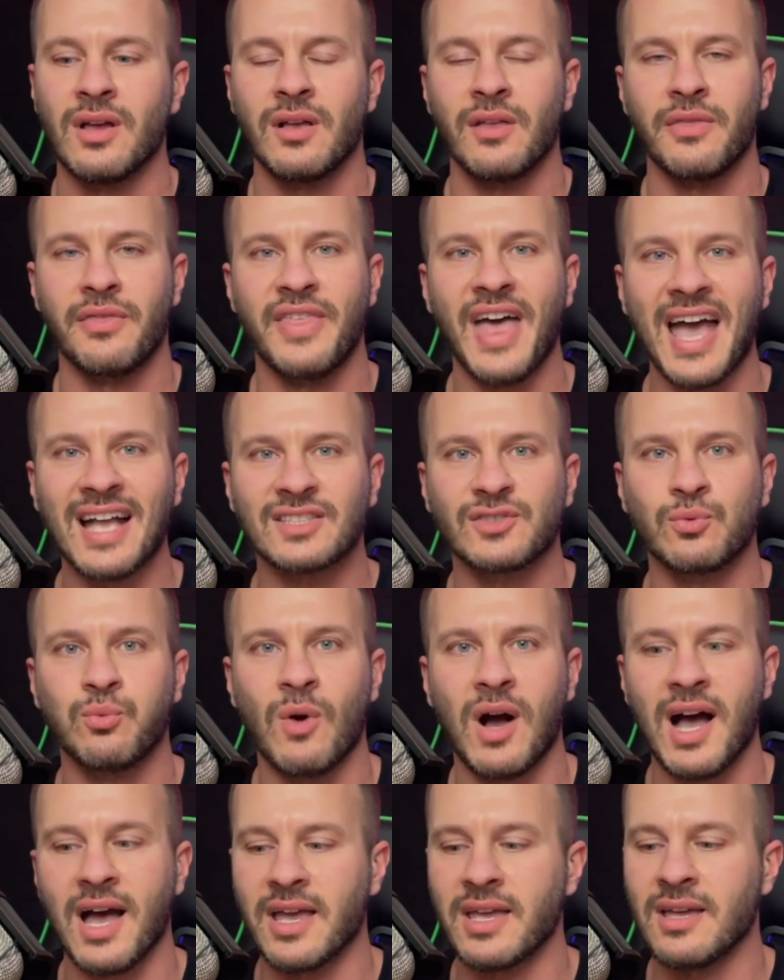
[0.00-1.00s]
That's
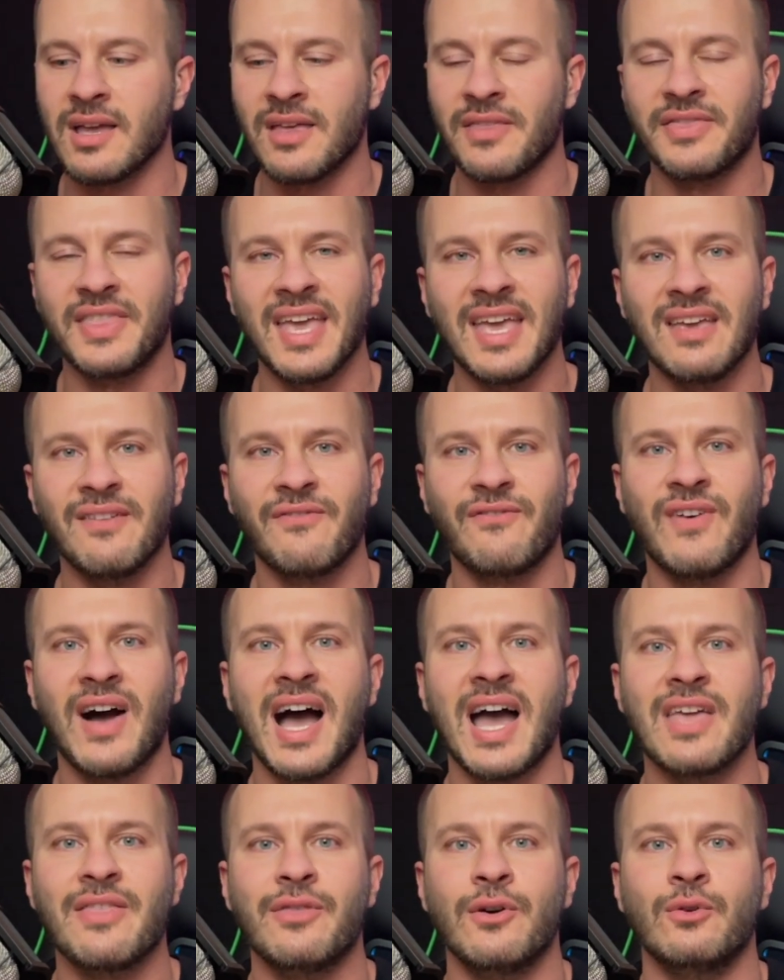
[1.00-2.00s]
why they
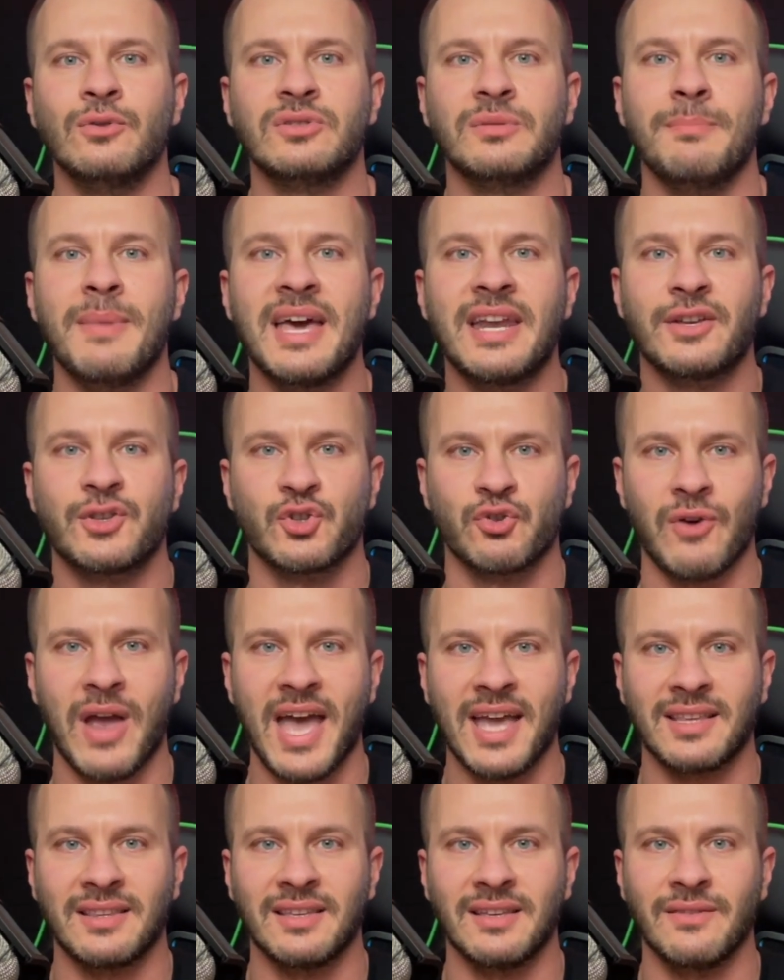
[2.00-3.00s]
find those men
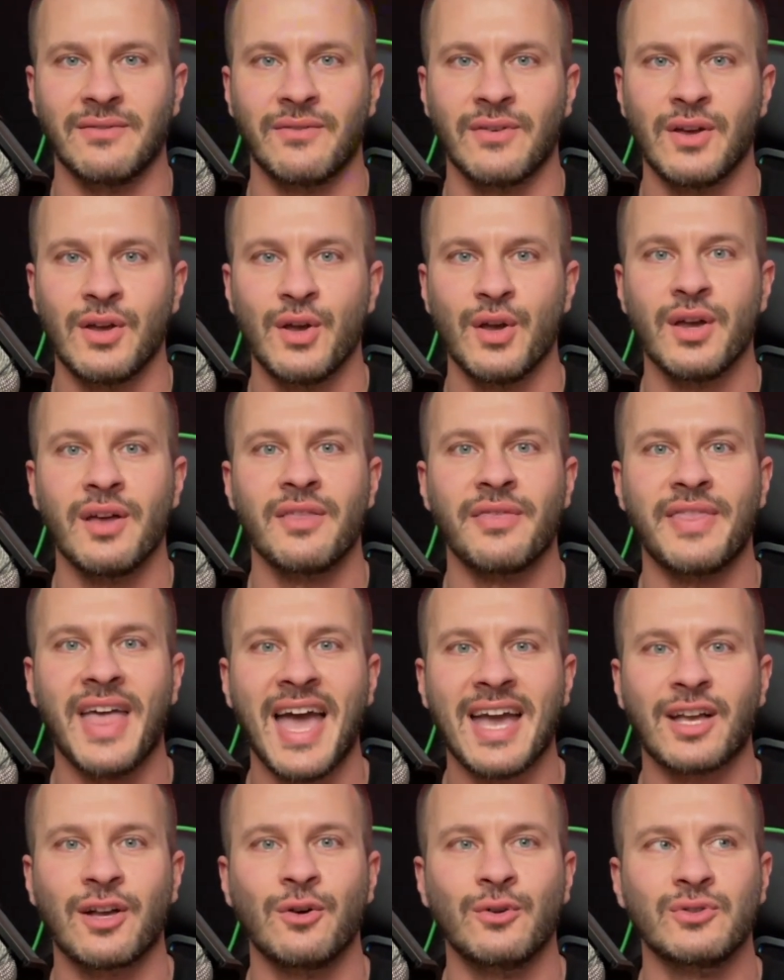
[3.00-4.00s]
attractive.
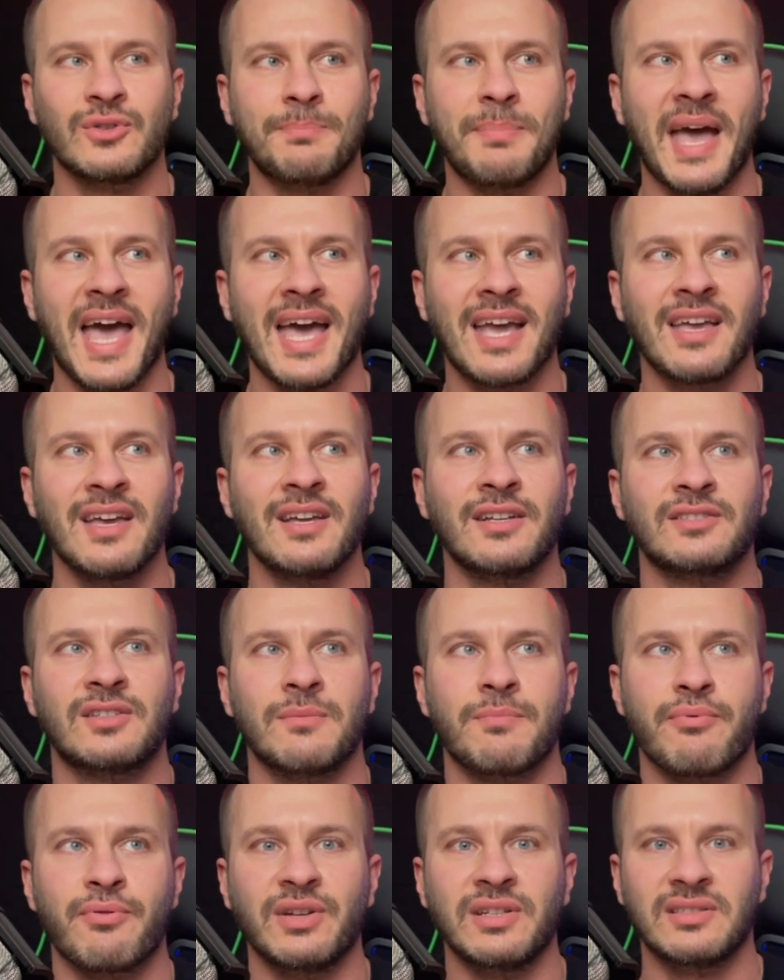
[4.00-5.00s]
That goes back to
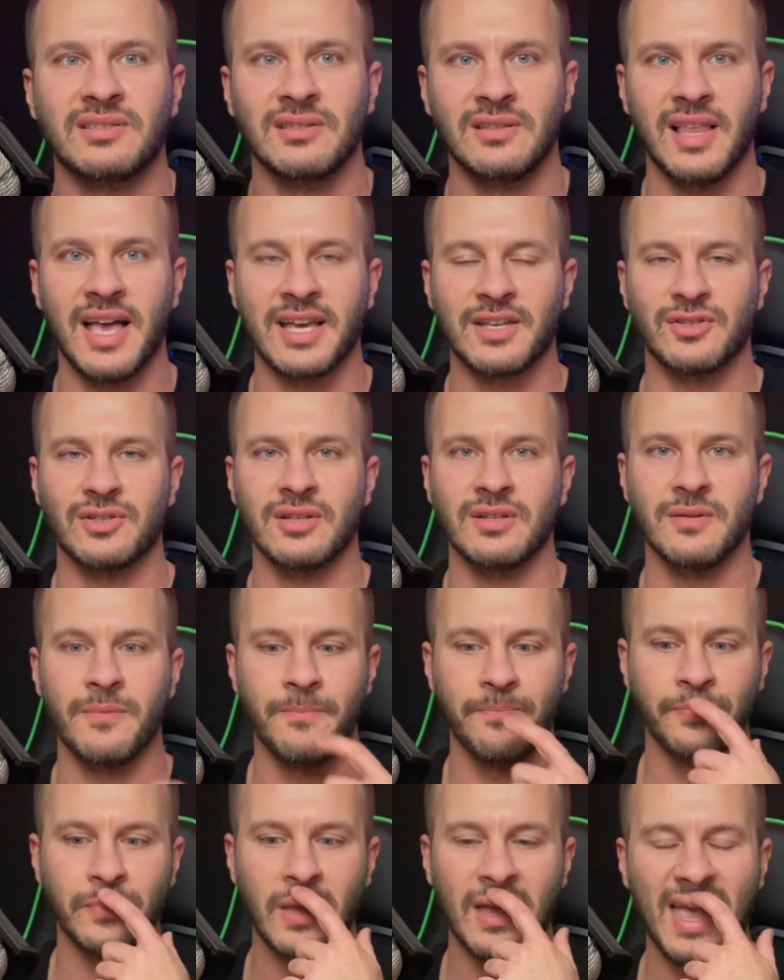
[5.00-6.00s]
pre selection.
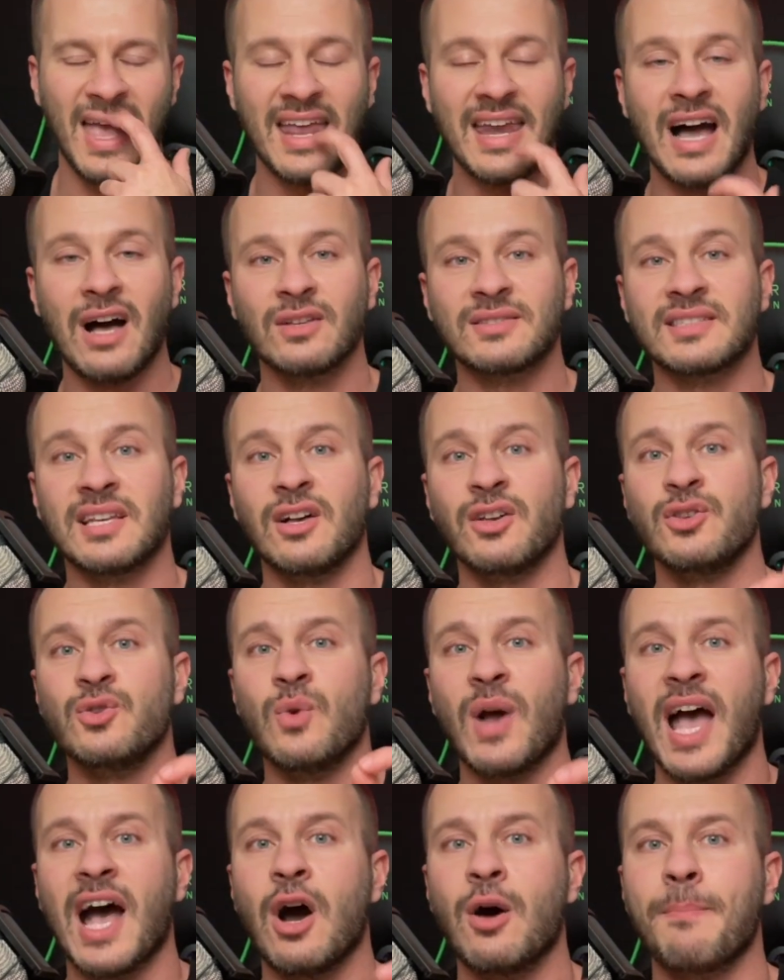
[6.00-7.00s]
And I'll tell you
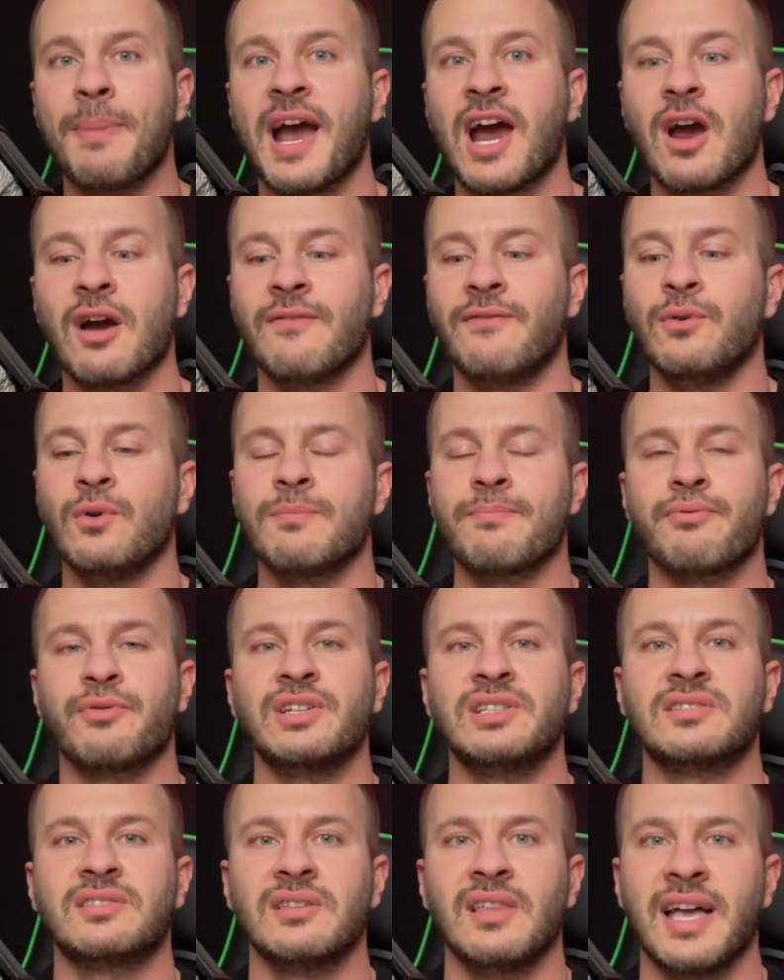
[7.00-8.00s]
how powerful pre
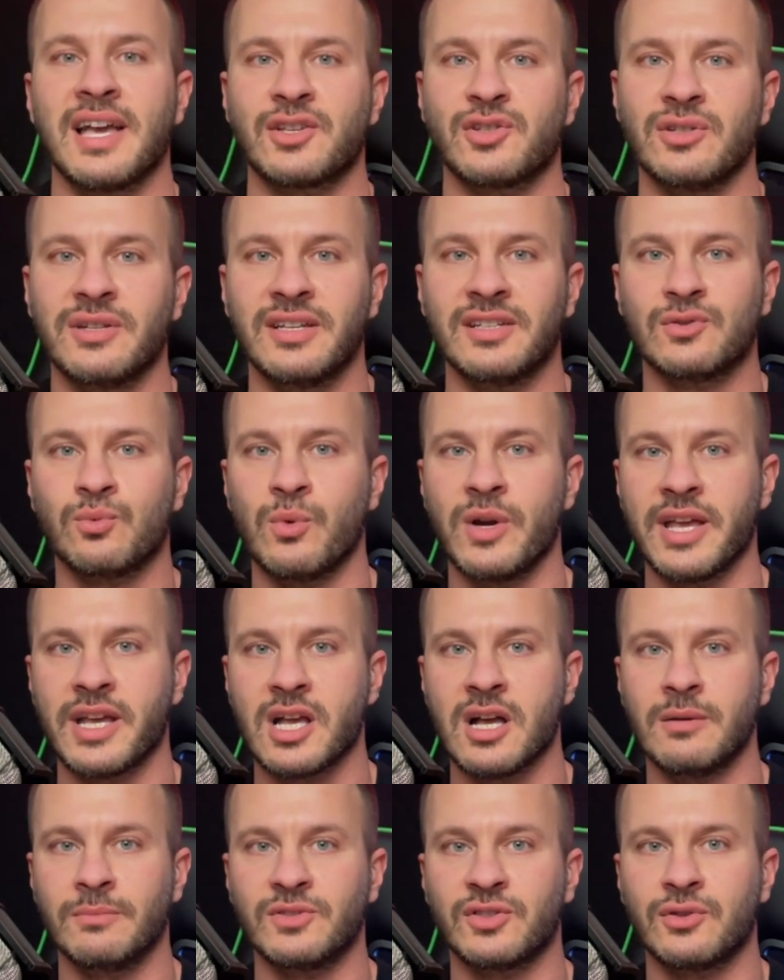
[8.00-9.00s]
selection is when it
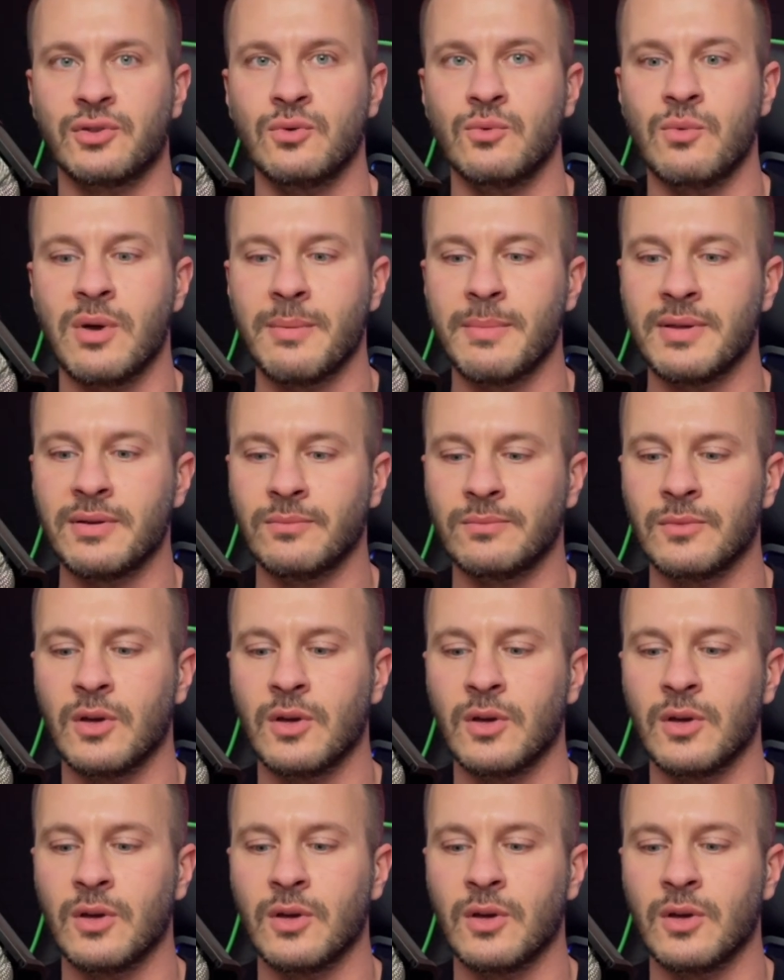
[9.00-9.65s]
comes to women.